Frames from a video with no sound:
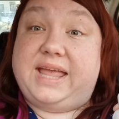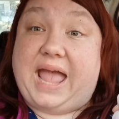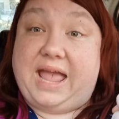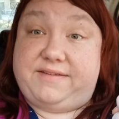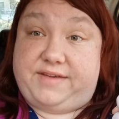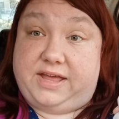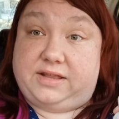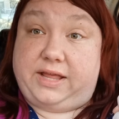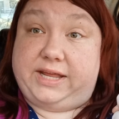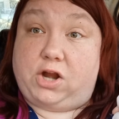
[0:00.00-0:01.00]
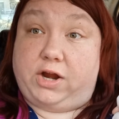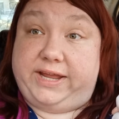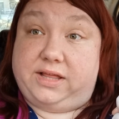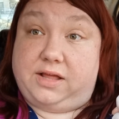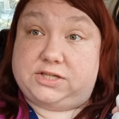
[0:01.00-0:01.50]
cave in, like an
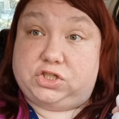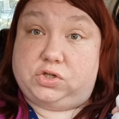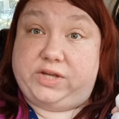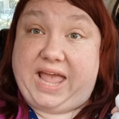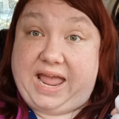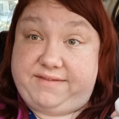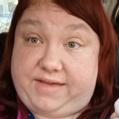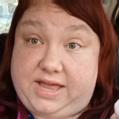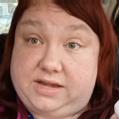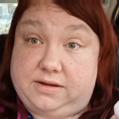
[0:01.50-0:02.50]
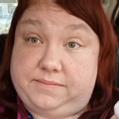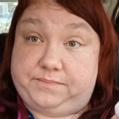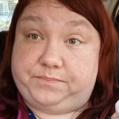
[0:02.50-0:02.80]
archaeological cave in.